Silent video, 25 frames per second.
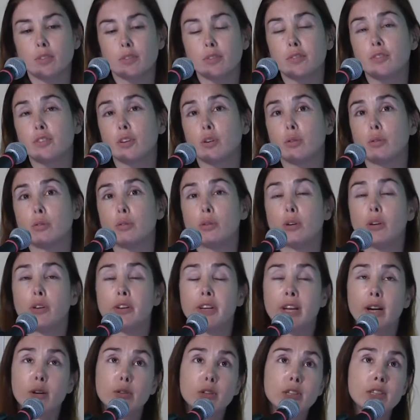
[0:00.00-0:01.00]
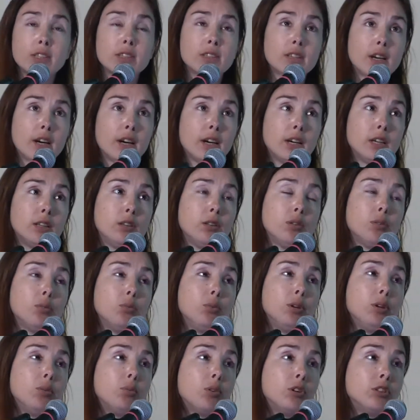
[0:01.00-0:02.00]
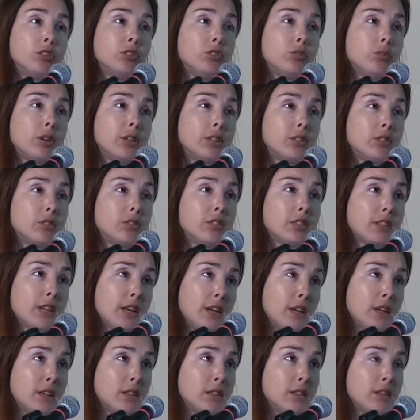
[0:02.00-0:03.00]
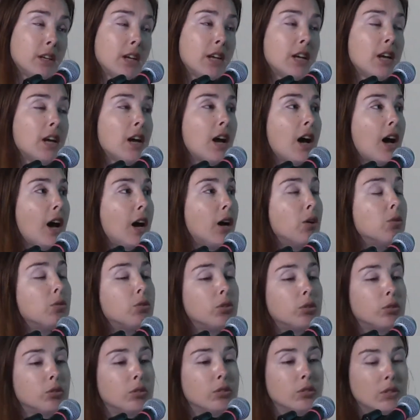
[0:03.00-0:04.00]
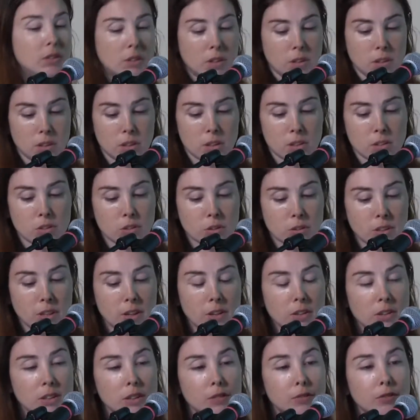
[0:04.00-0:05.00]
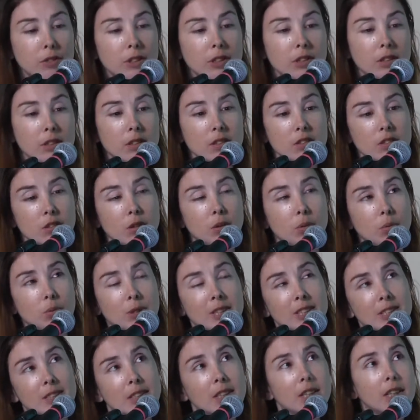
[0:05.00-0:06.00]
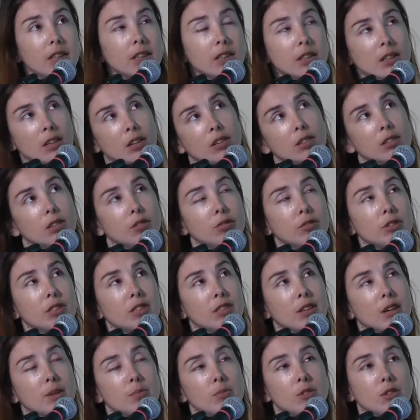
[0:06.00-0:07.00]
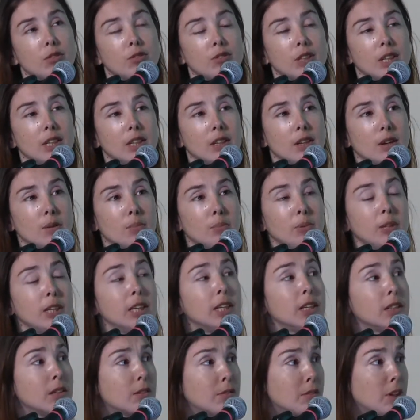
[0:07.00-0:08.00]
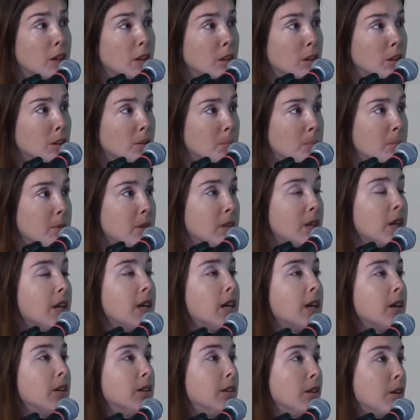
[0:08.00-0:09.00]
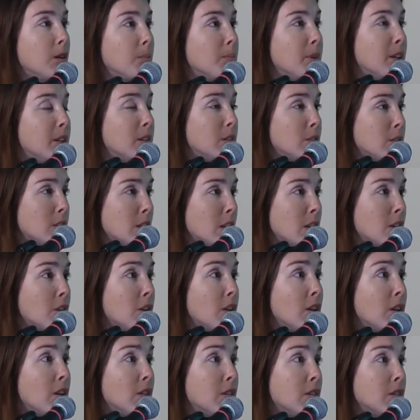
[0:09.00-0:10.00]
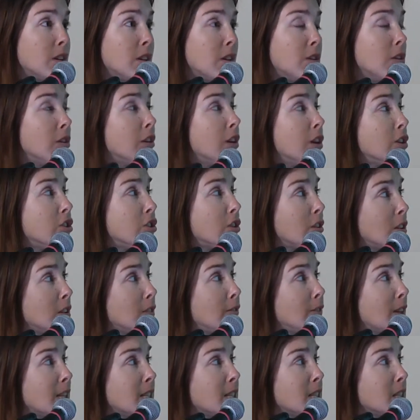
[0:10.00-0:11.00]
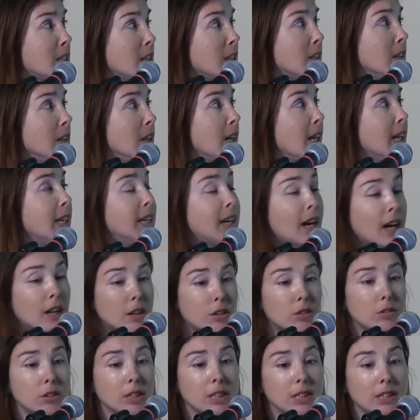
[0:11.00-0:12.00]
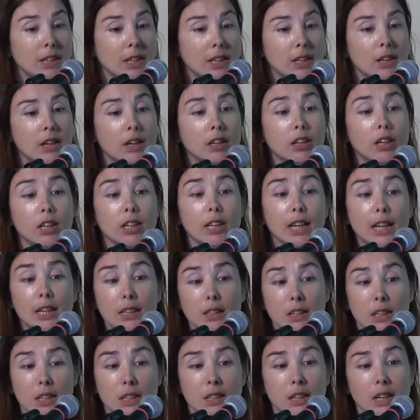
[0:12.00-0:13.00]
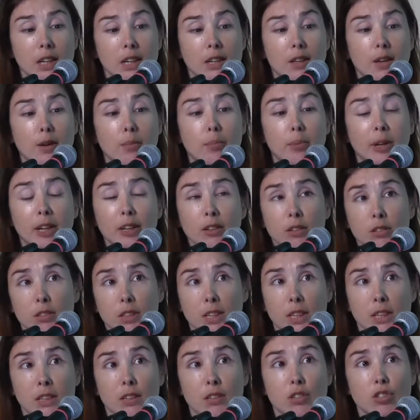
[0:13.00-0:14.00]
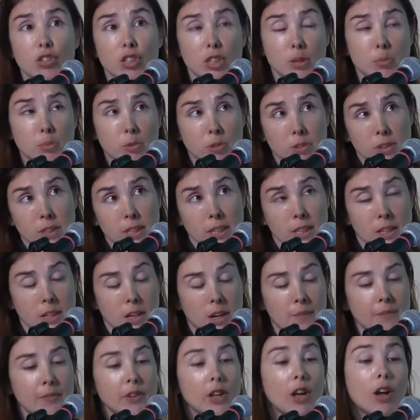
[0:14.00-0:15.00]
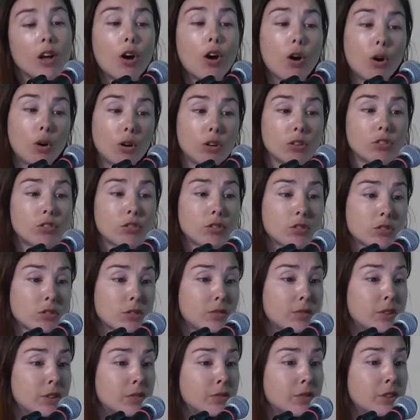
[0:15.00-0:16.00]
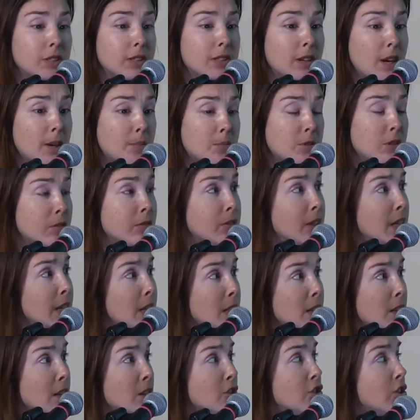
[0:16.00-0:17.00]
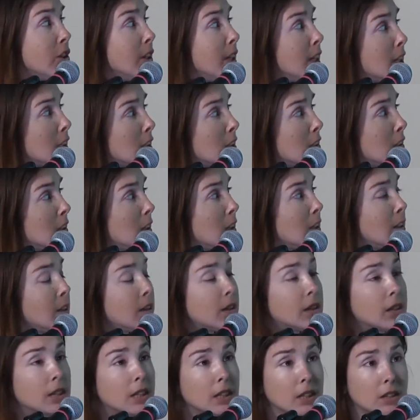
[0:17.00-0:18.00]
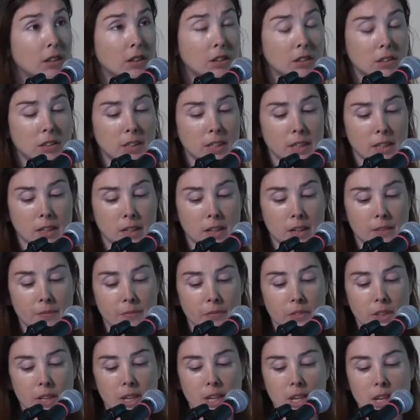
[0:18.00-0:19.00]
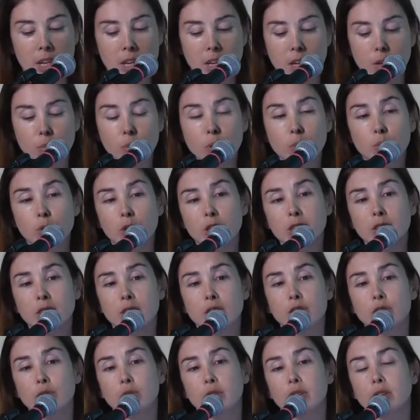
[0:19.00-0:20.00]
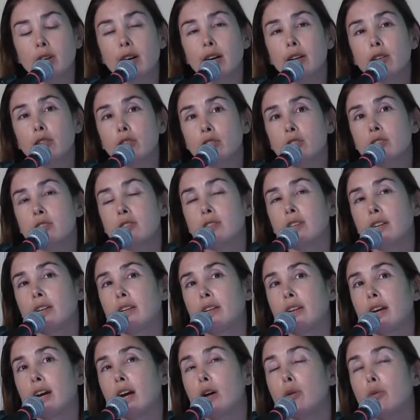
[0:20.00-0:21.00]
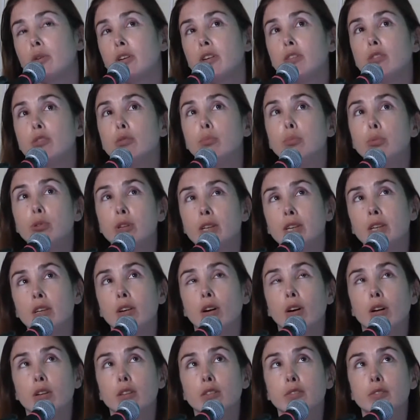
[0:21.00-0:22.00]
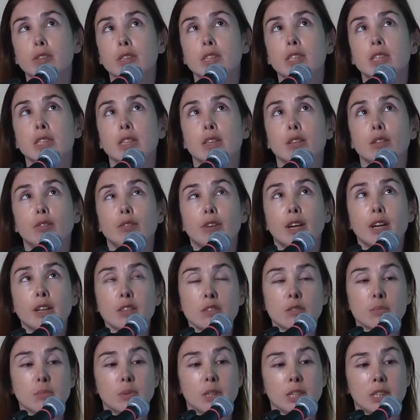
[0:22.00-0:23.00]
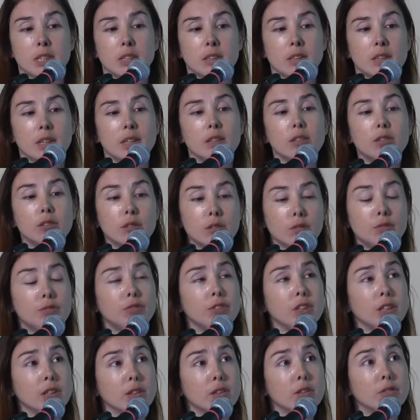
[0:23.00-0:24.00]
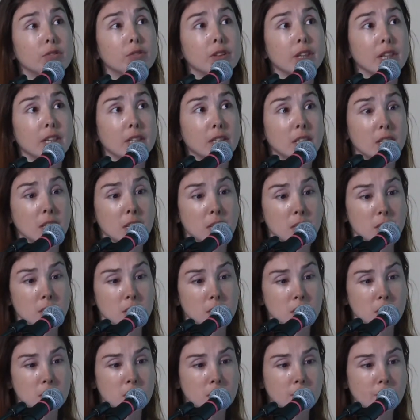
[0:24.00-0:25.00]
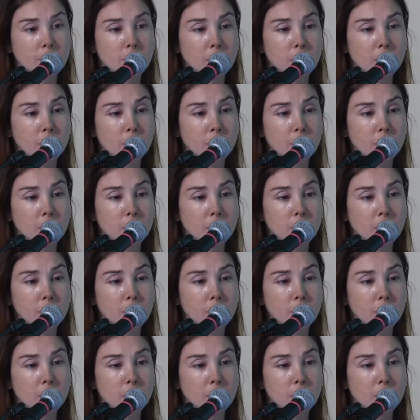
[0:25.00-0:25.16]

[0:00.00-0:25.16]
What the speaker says: so on our side, we want to understand how so we see that there are different types of data being developed. There are better technological advances in gathering data, collecting data, better data, cheaper data, all sorts of different types of data, genetic data, clinical data. And we wanted to understand how we could bring all of this advancement into the field of ALS.